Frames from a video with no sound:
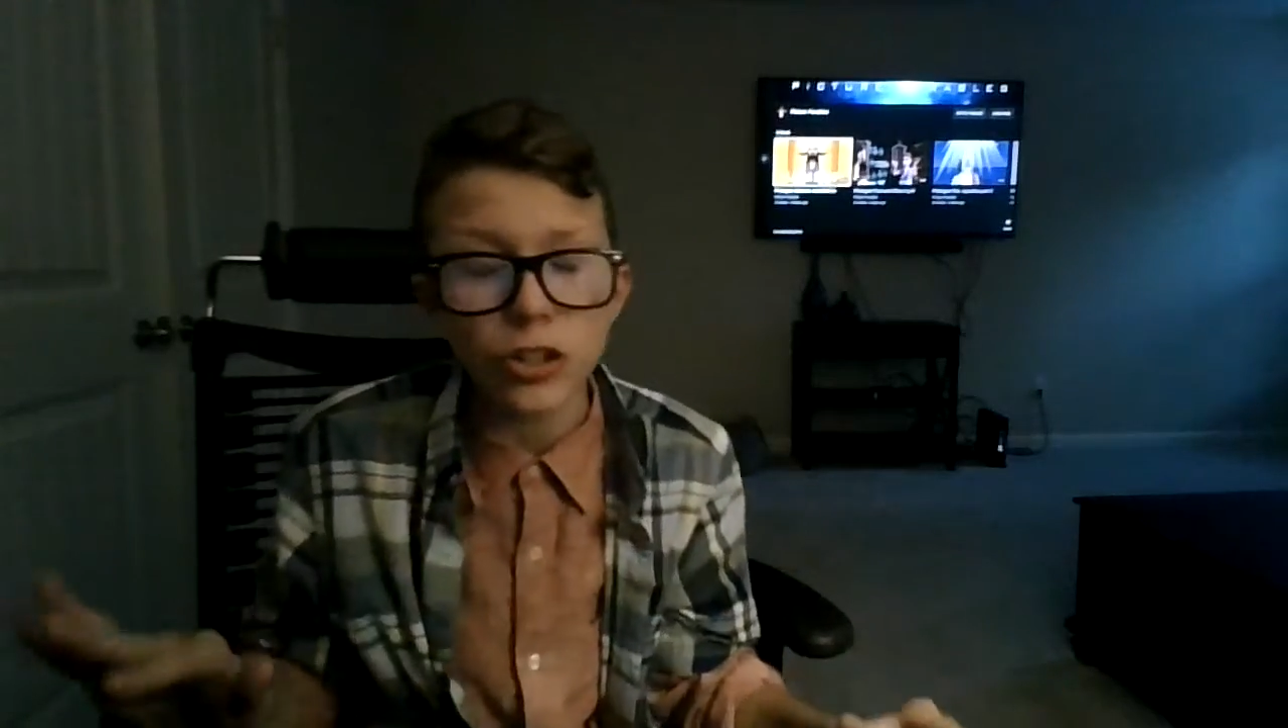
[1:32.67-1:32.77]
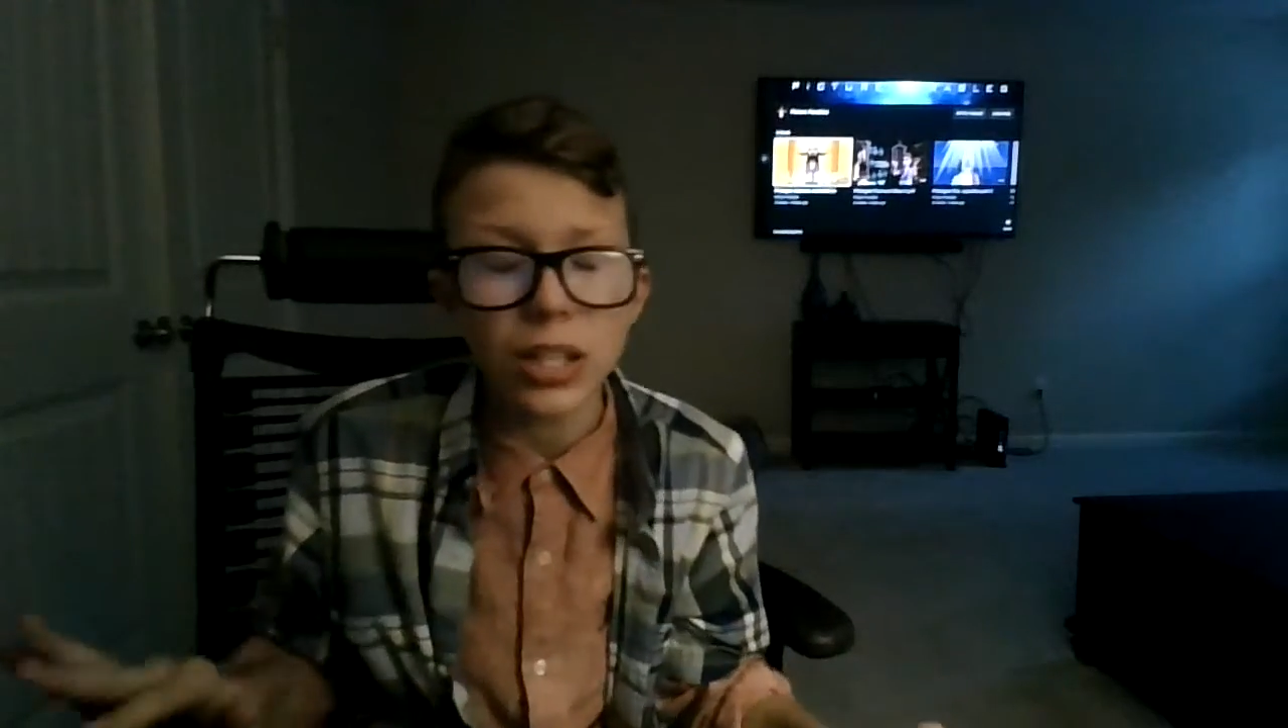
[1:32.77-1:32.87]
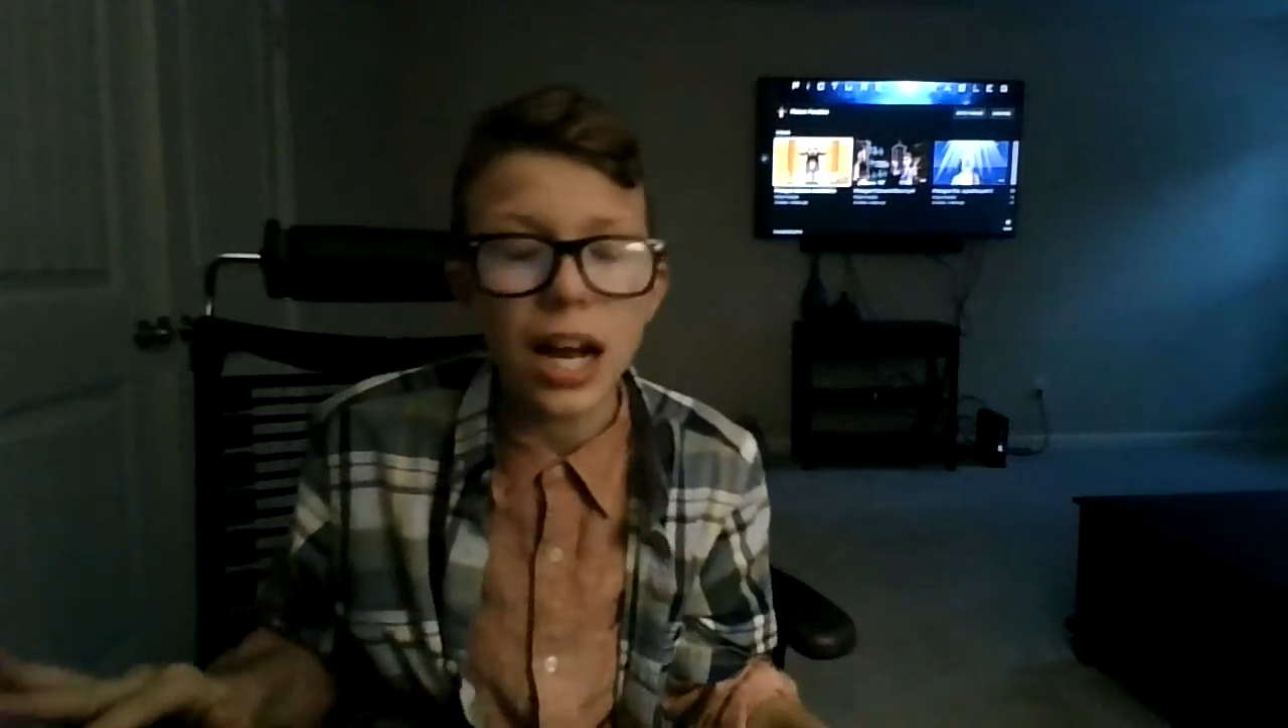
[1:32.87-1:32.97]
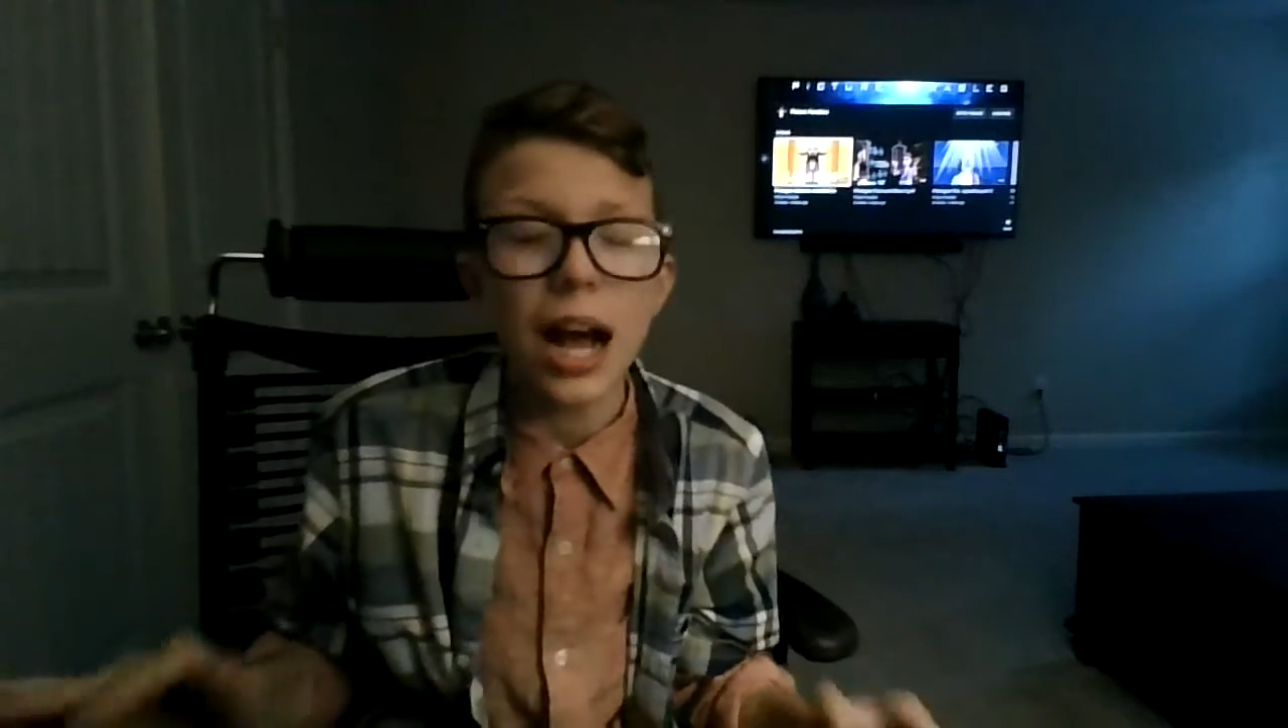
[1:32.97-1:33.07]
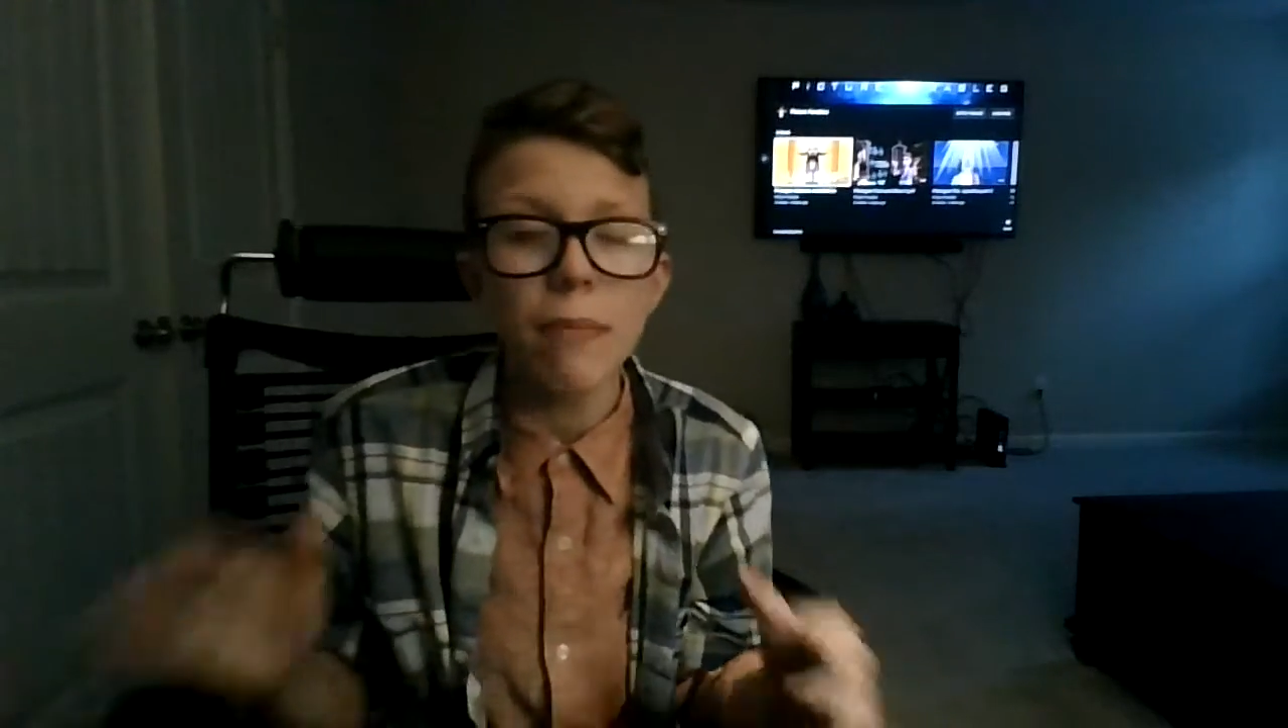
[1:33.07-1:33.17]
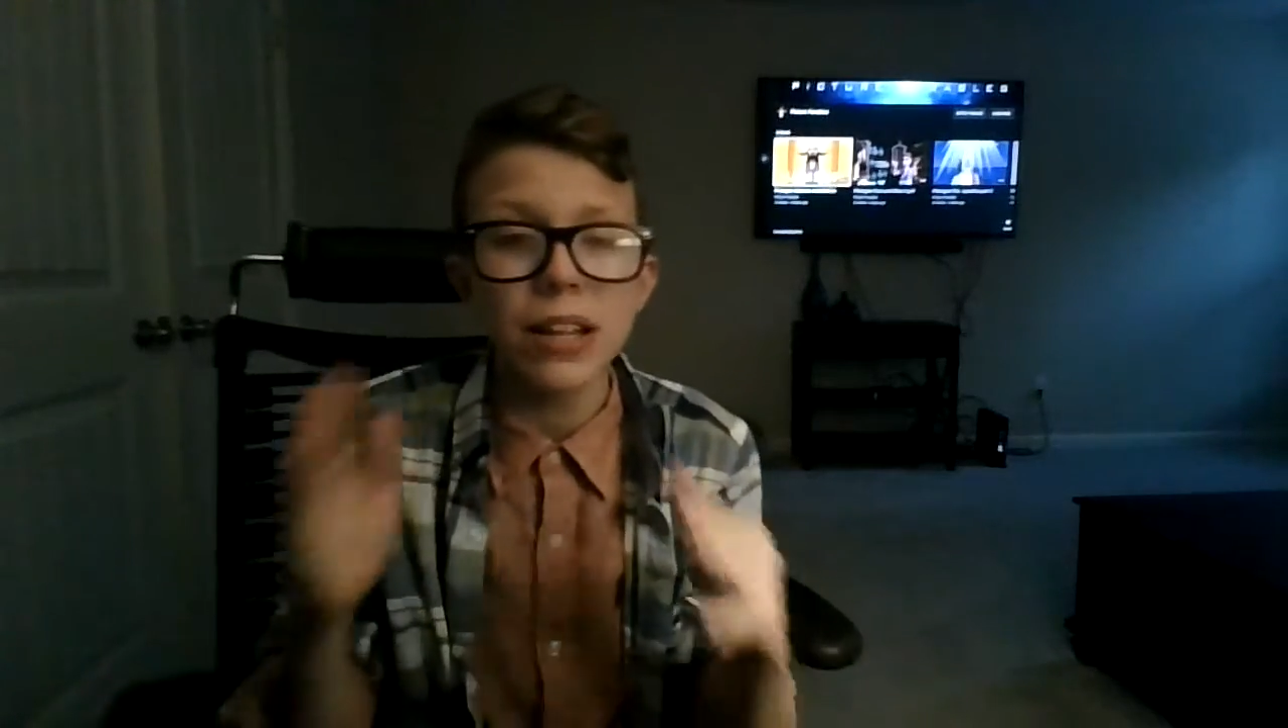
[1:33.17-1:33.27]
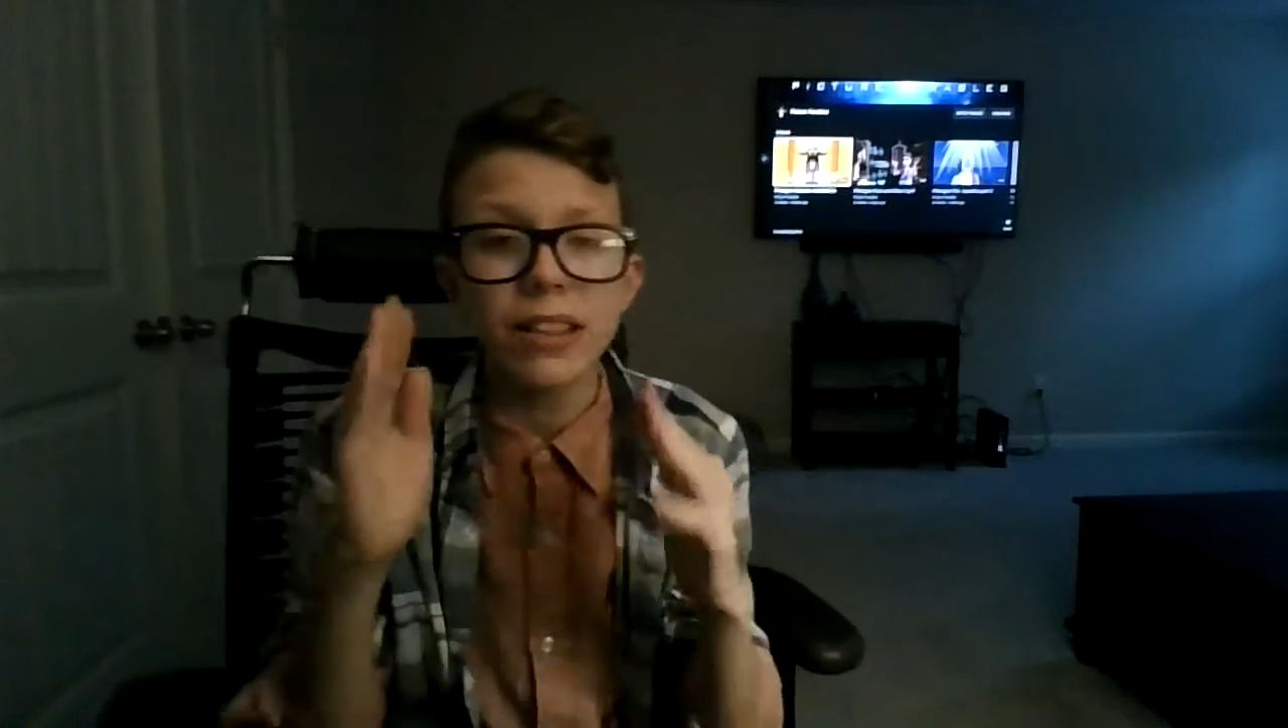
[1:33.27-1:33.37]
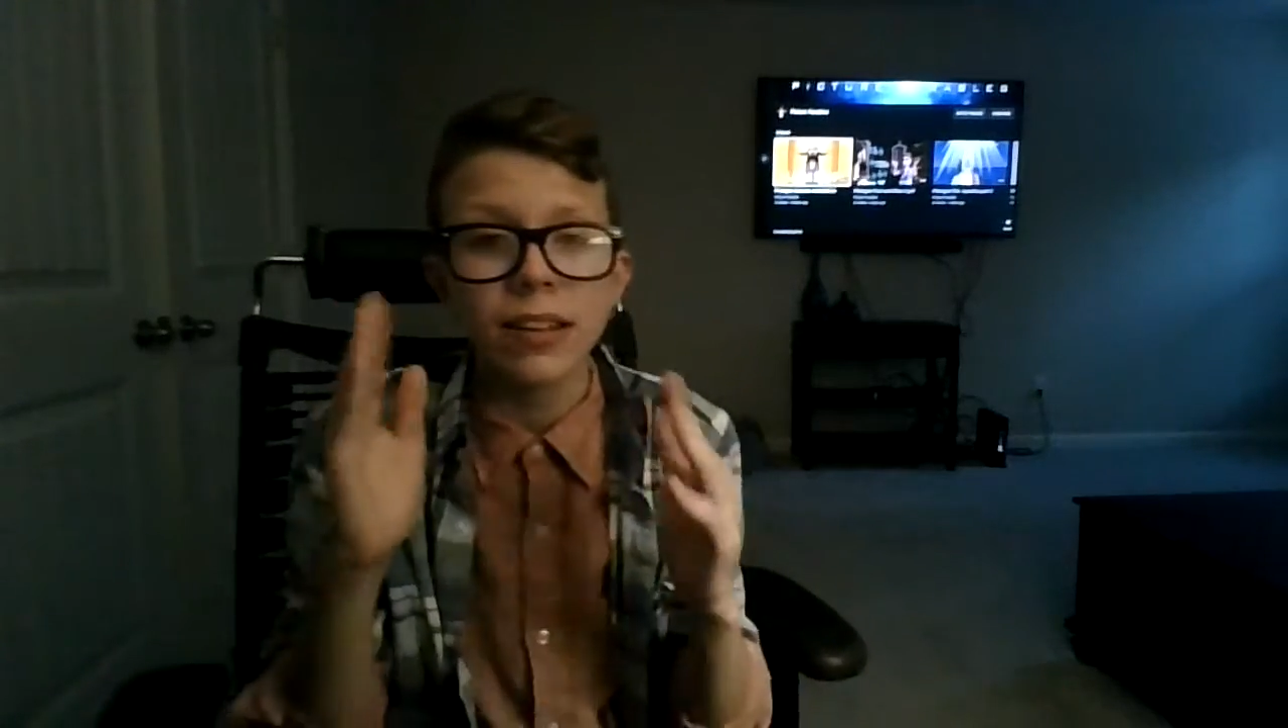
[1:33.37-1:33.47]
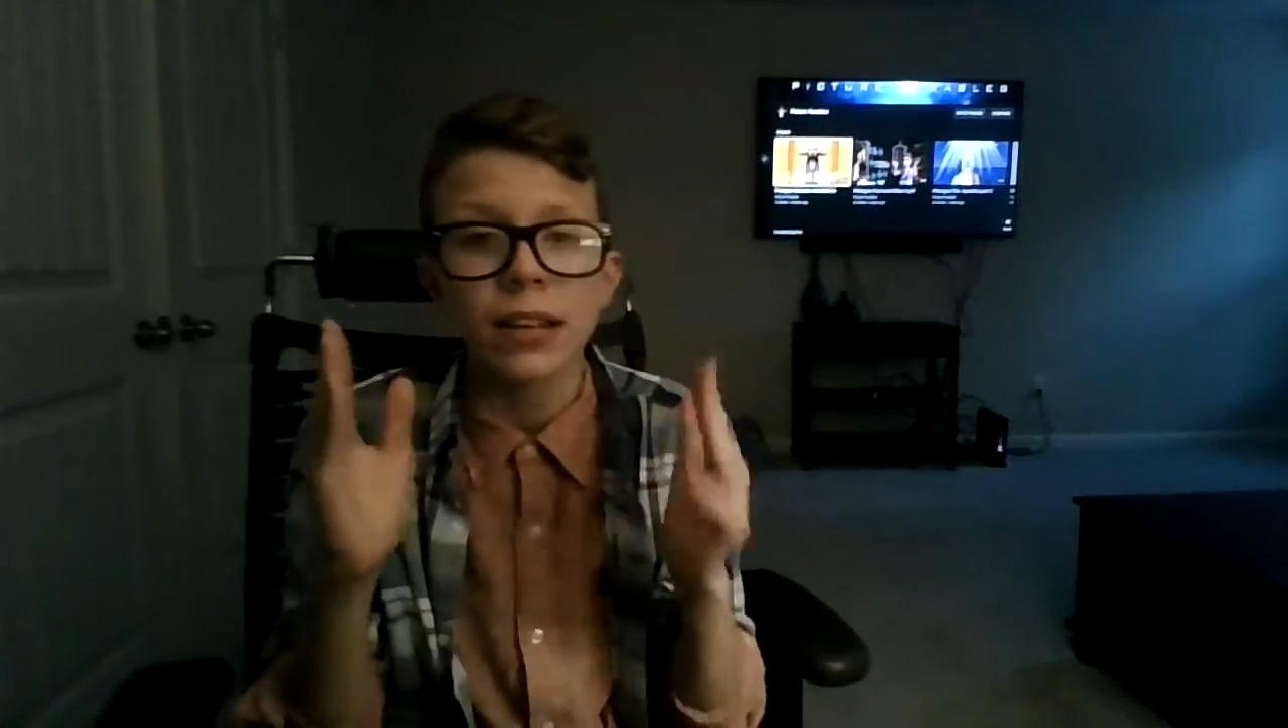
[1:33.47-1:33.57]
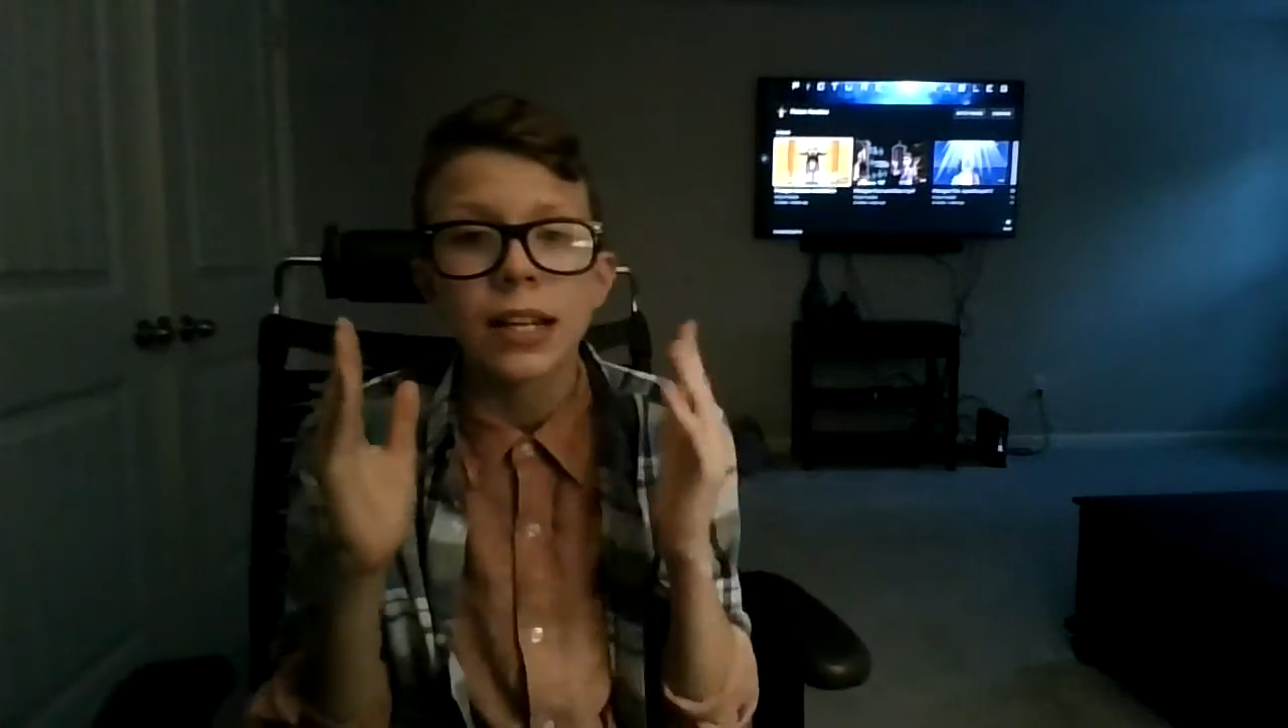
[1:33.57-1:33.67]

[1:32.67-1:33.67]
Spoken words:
to comment,